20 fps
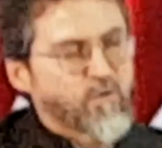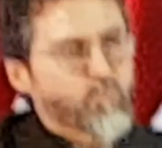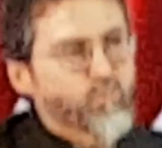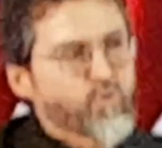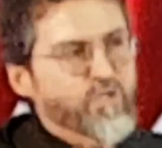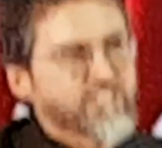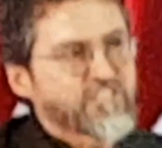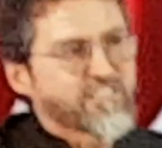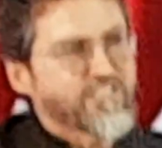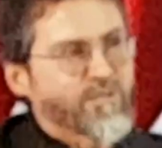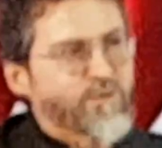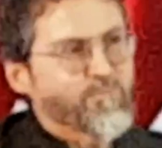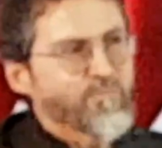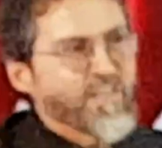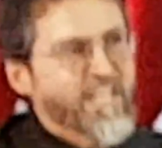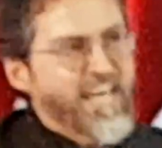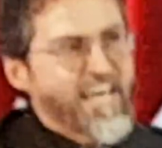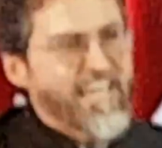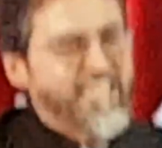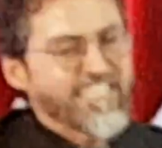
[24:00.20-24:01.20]
from wisdom.
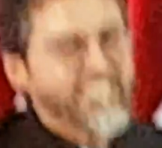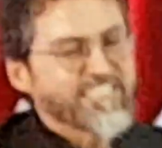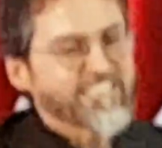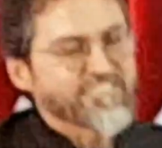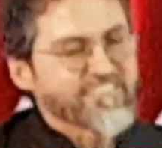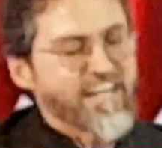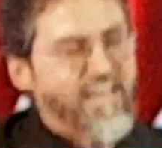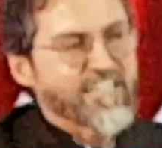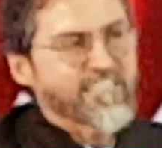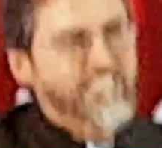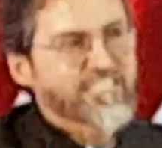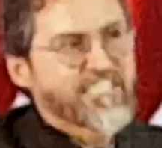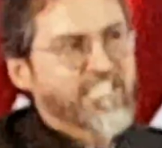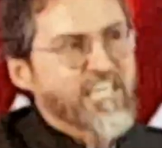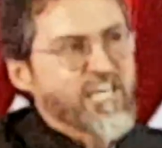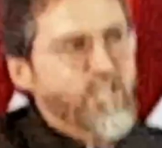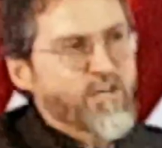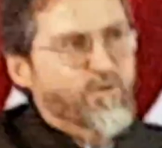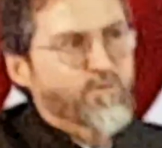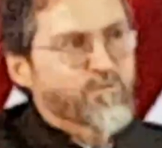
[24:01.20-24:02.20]
And He does not
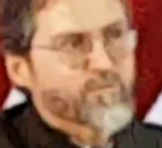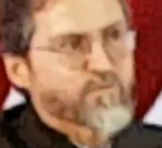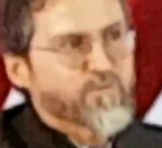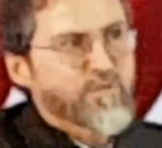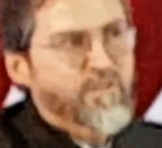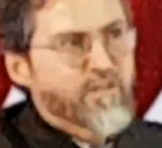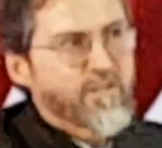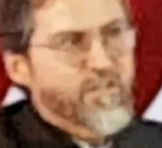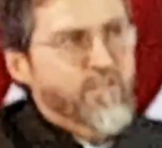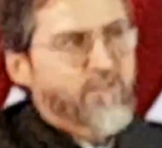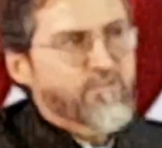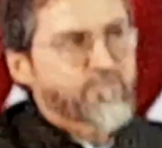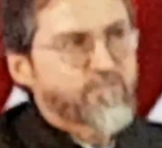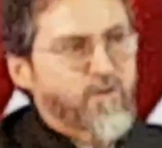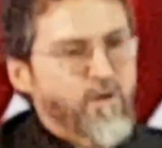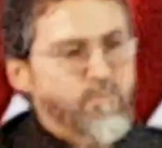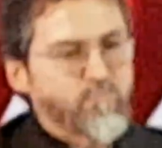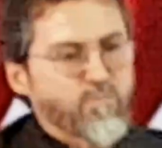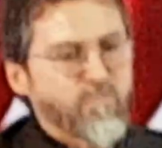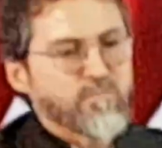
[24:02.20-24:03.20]
give
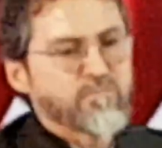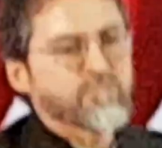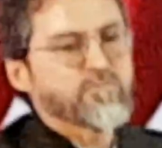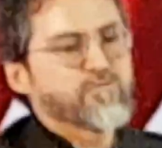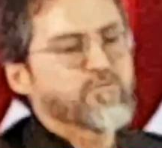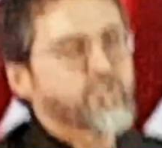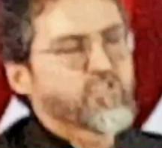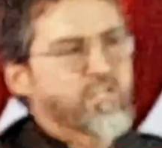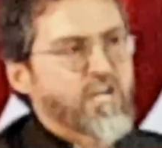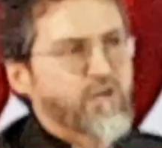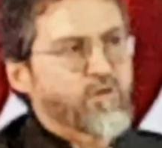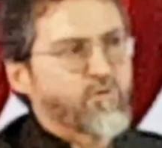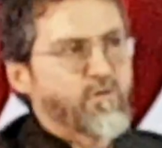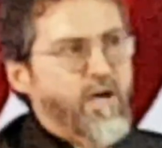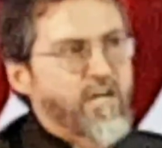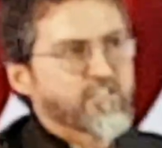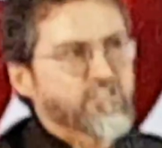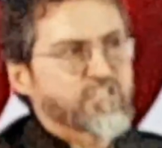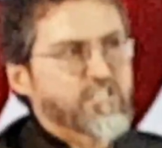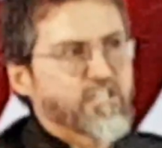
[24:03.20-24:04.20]
from
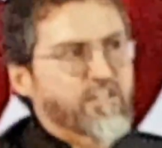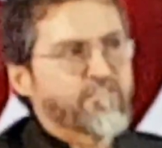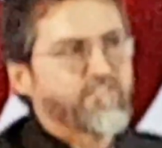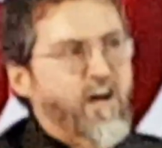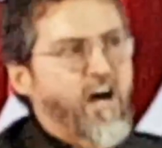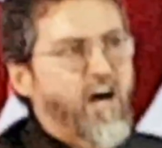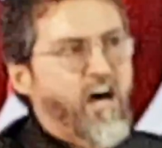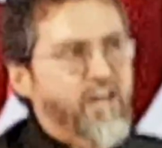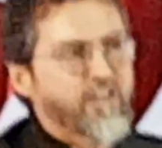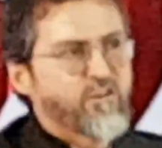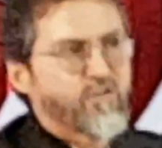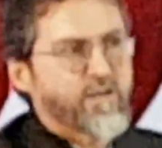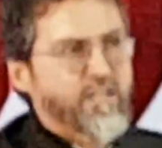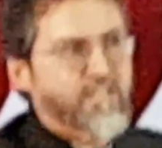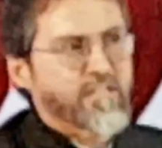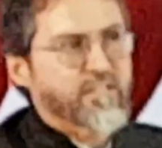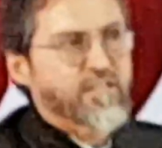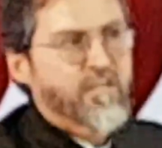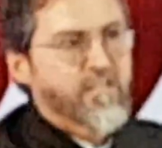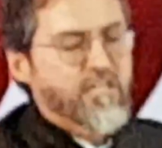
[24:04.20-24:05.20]
generosity of
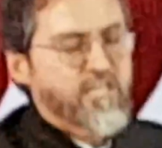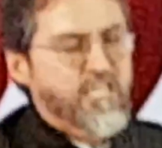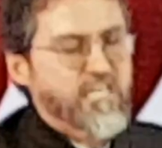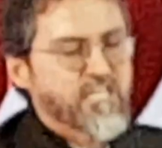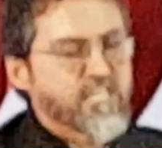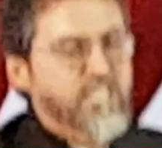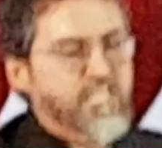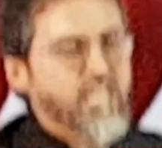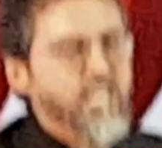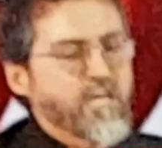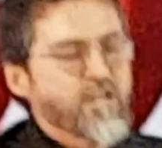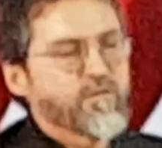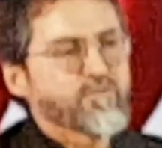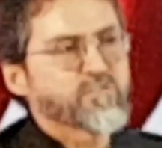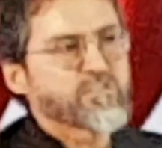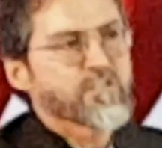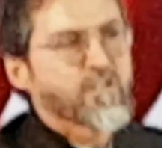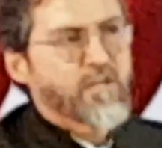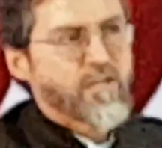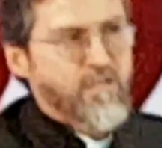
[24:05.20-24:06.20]
honoring. He
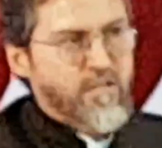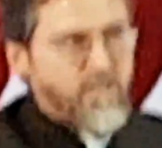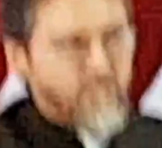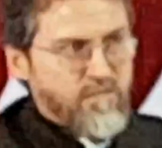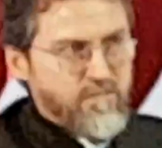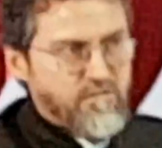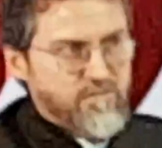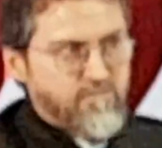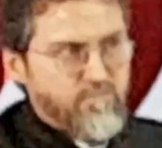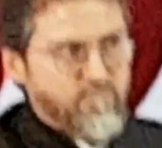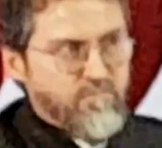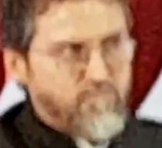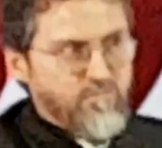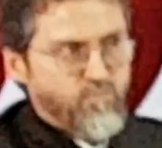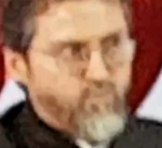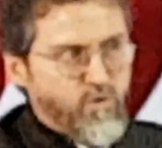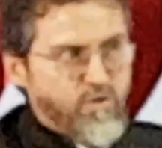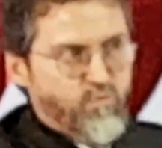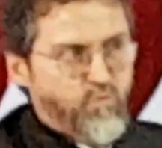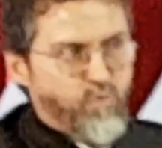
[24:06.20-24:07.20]
gives
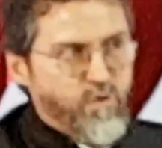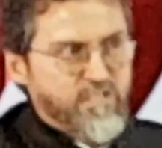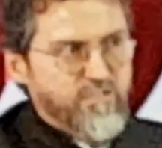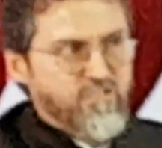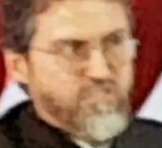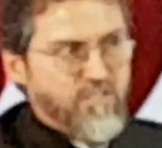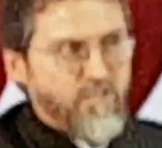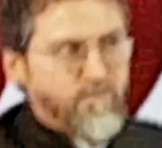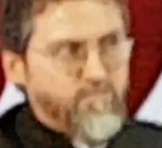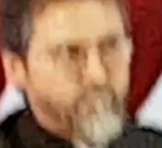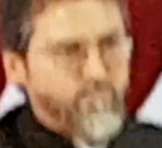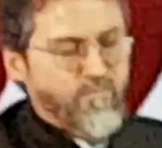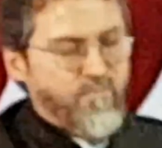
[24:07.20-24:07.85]
with wisdom.